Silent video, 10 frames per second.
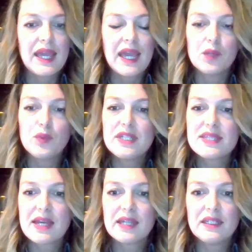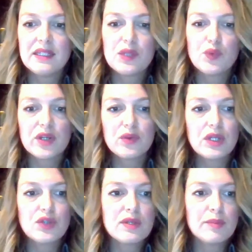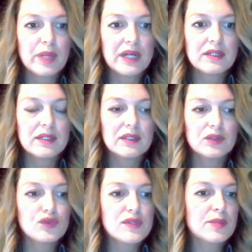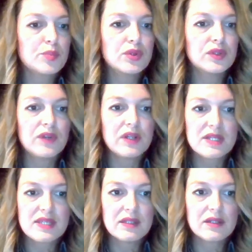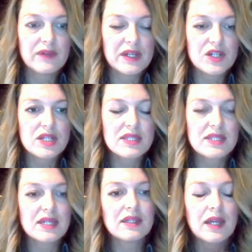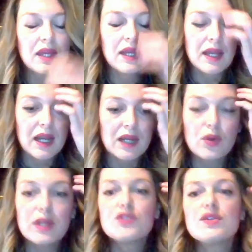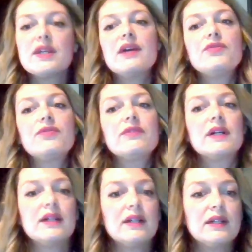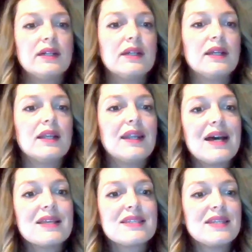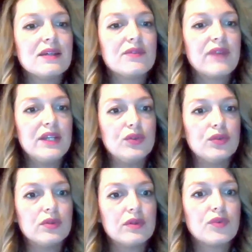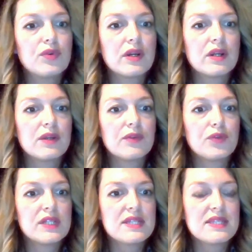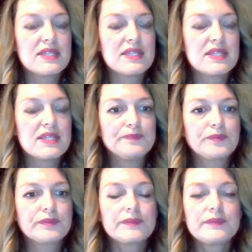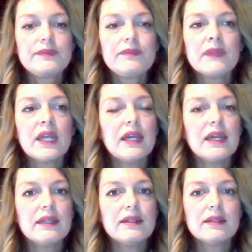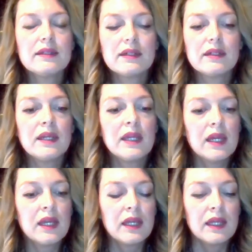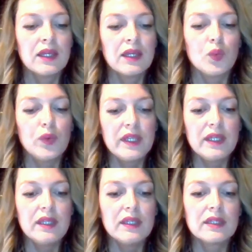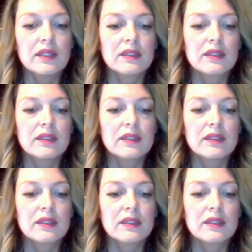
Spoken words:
And we decided that we're going to embark to support various interventions that are going to have lasting value for the system. And we